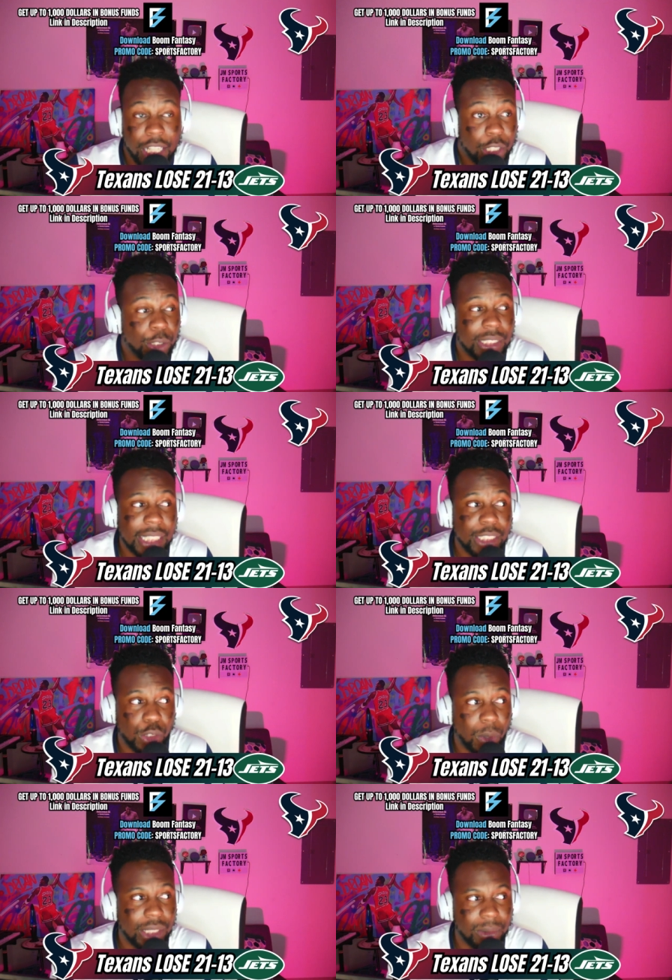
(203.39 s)
thirteen to
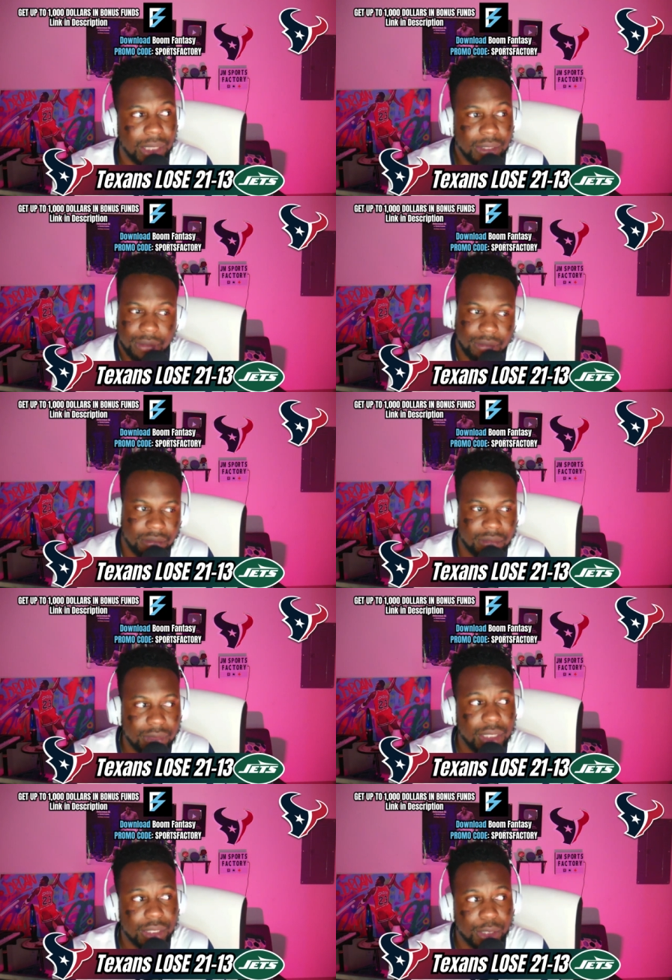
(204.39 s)
twenty-one,
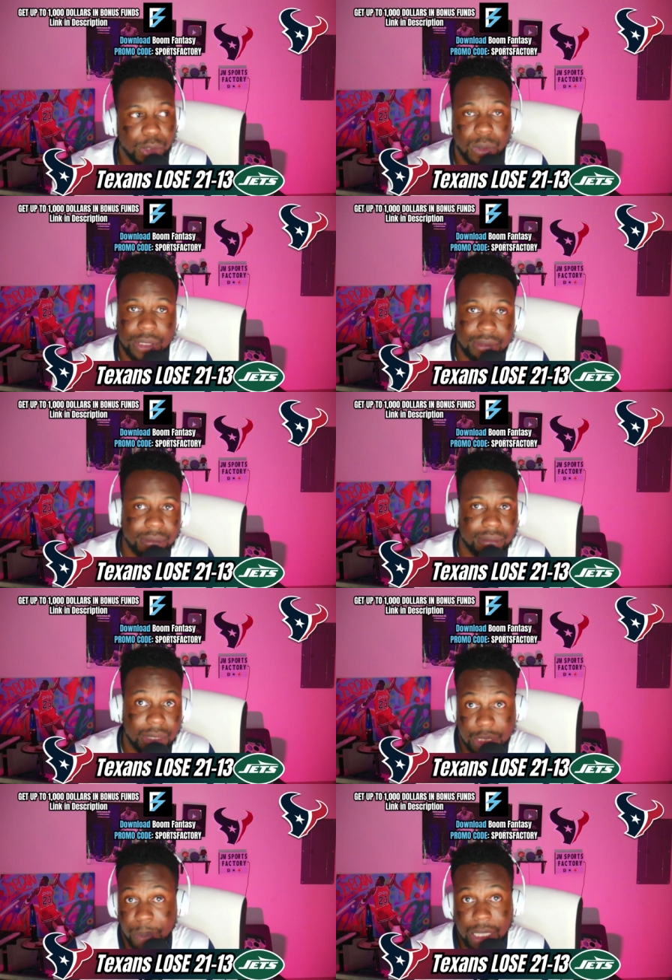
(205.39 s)
you can still score.
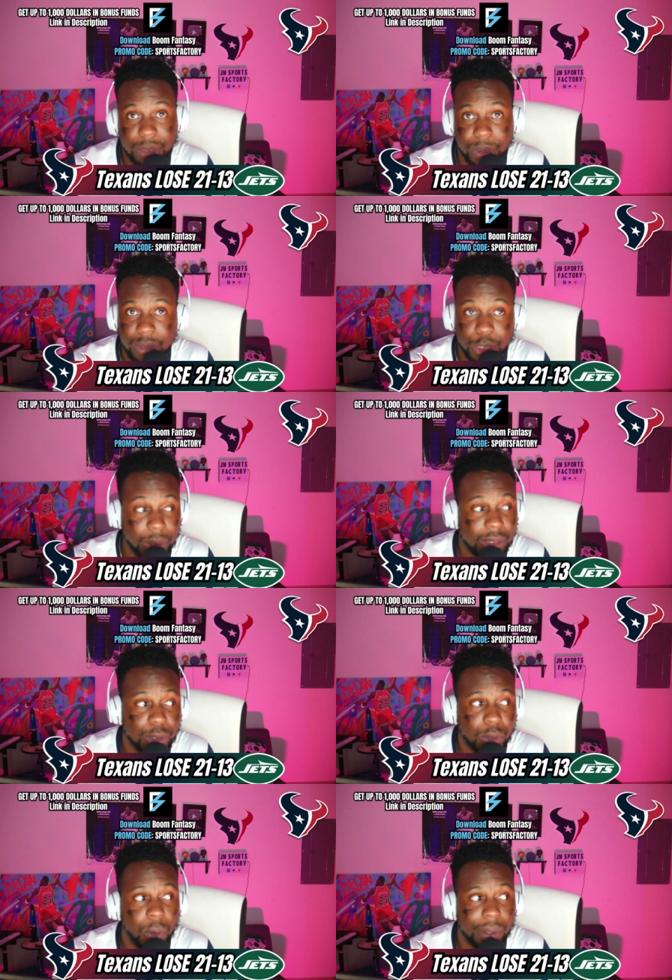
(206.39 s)
It's possible. You can still
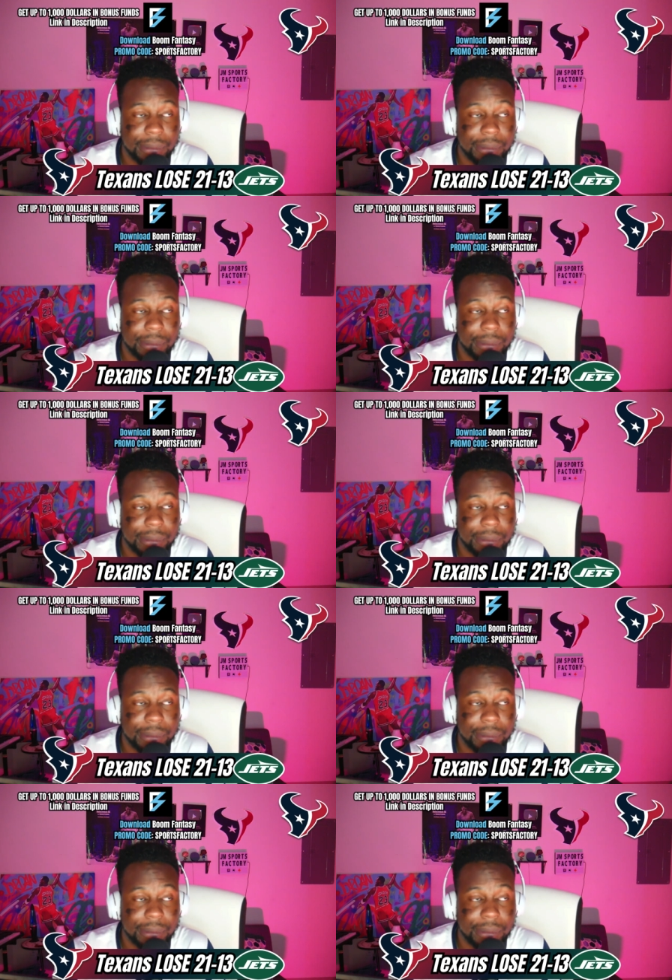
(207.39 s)
score.